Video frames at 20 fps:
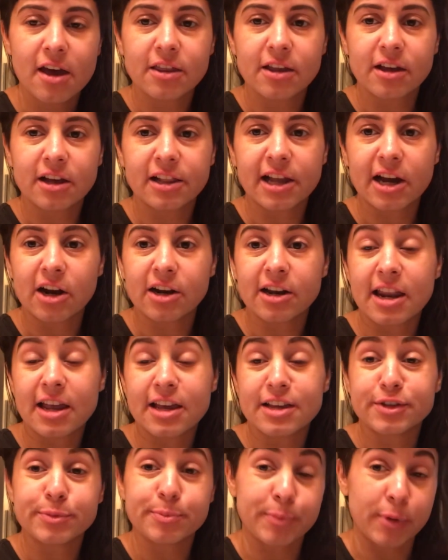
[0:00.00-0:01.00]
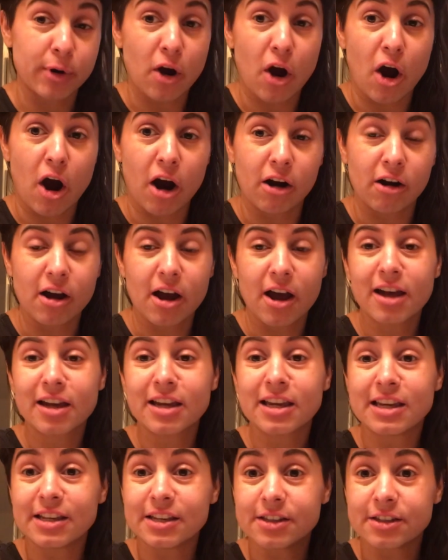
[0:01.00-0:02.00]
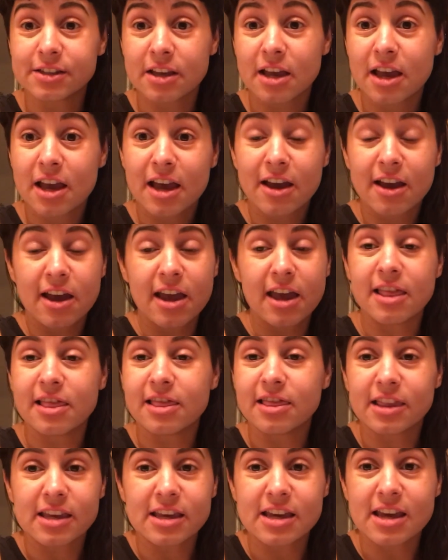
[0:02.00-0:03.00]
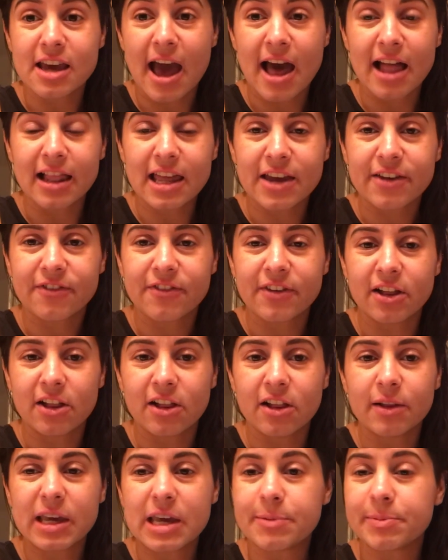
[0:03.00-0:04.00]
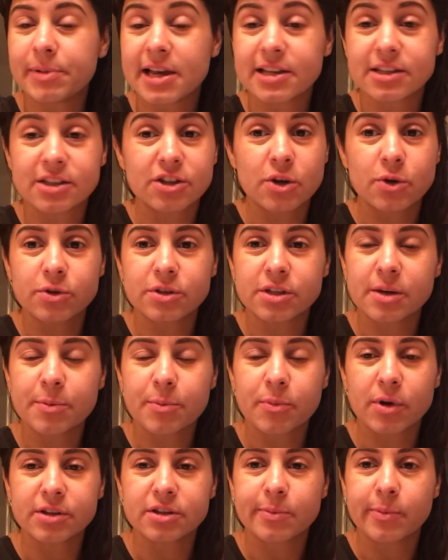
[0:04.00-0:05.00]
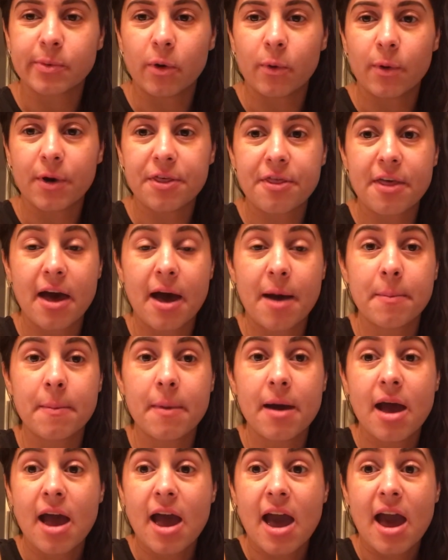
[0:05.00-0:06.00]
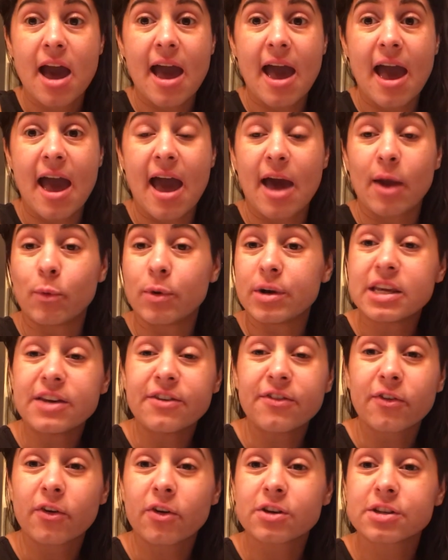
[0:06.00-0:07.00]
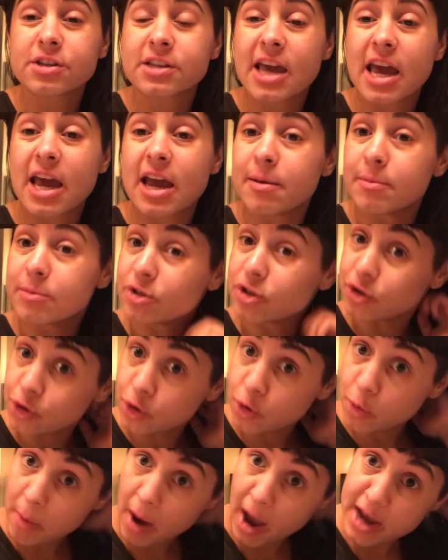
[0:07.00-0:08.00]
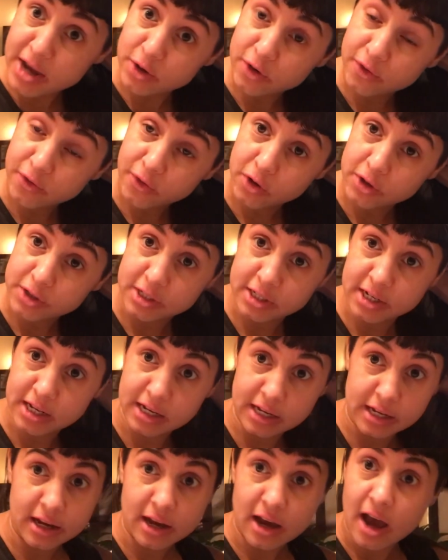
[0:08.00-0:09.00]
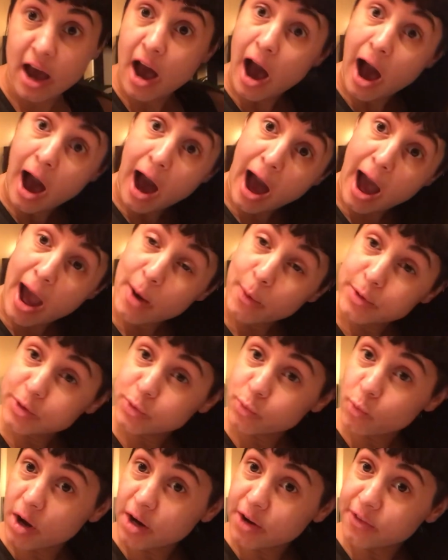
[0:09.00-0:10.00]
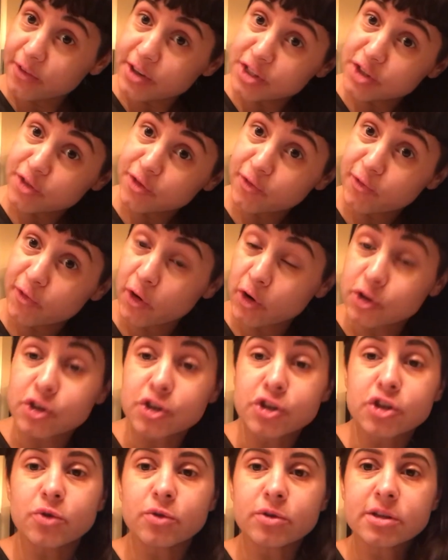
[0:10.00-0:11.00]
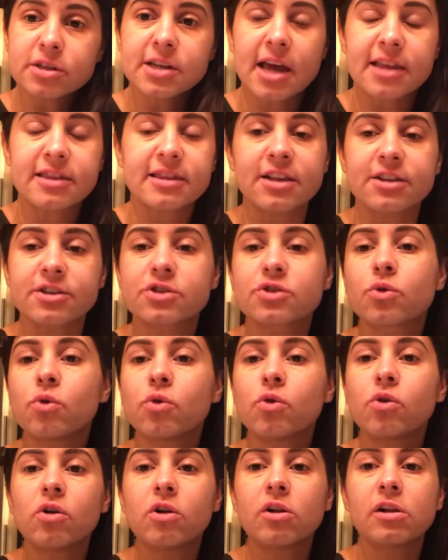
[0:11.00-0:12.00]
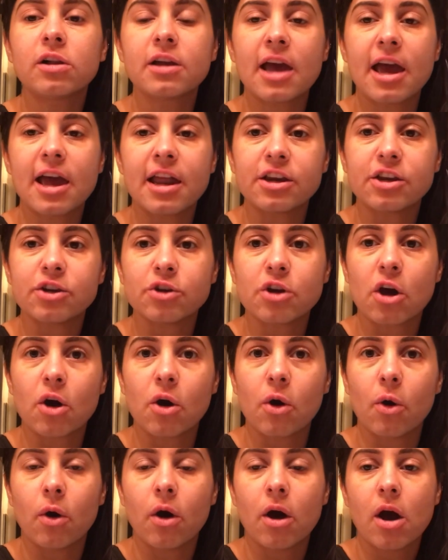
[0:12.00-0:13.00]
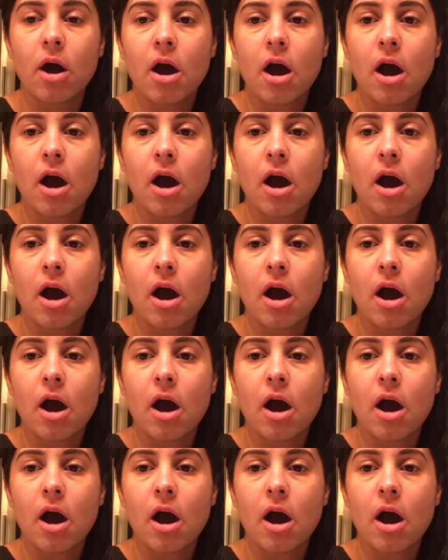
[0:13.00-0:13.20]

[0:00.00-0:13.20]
the clarinetist Bert Hara. He's in the LA Phil. He plays associate principal with them. And when he first came to my university, I was one of his first students at the school, and you know,